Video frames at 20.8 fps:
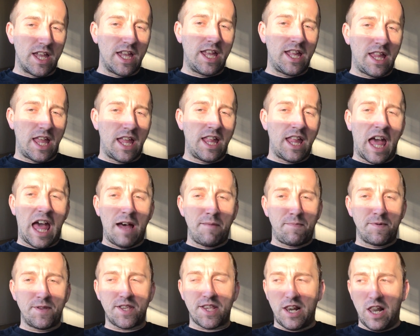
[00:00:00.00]
It
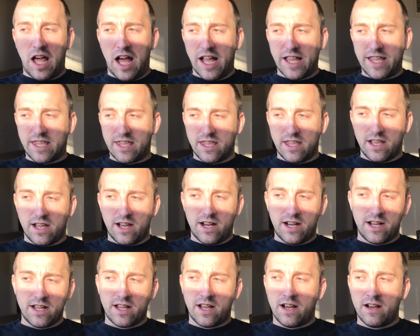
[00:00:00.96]
happens a lot.
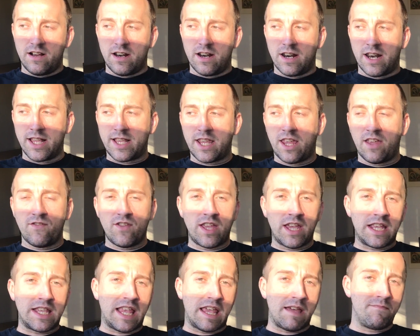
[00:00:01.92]
Let's give the
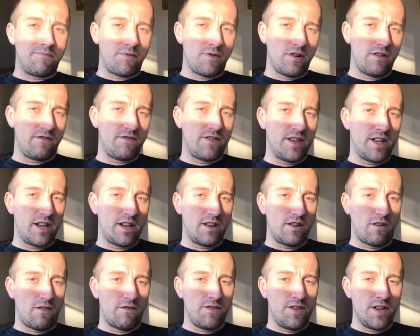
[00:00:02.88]
example of
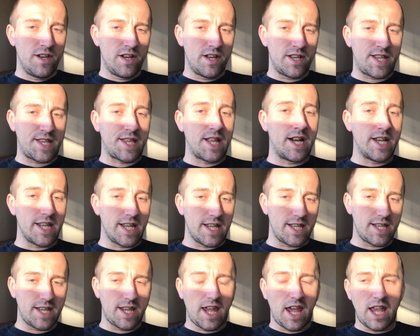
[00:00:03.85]
the
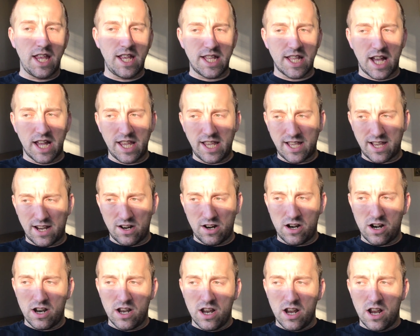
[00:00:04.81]
studies. Case studies
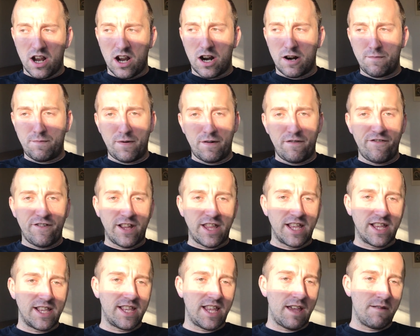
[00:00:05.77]
are a
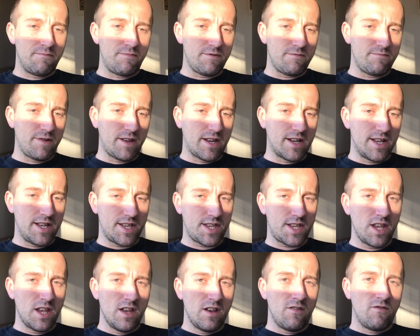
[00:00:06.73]
perfect example
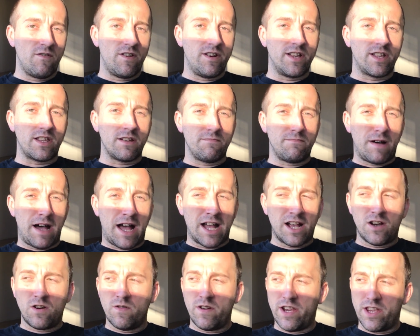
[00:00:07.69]
because when a
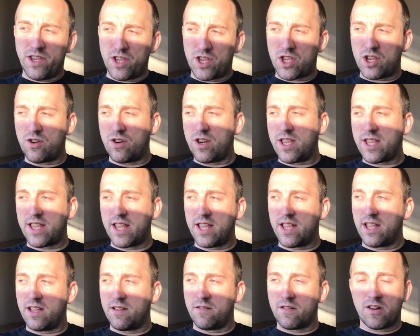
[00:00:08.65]
tobacco industry
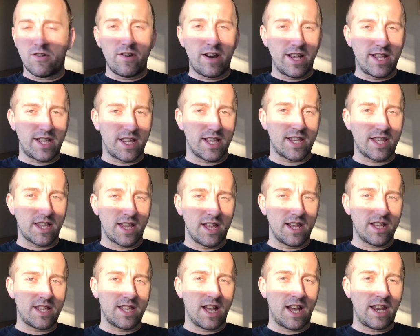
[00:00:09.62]
creates
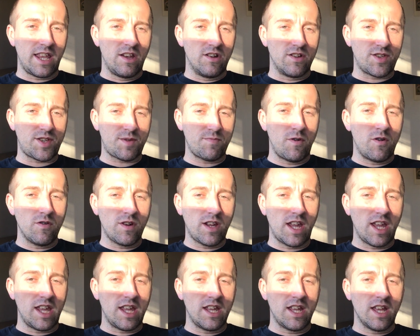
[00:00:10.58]
a study on
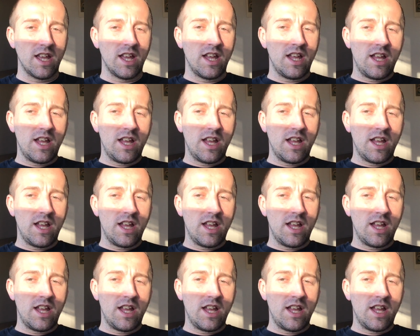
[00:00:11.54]
smoking,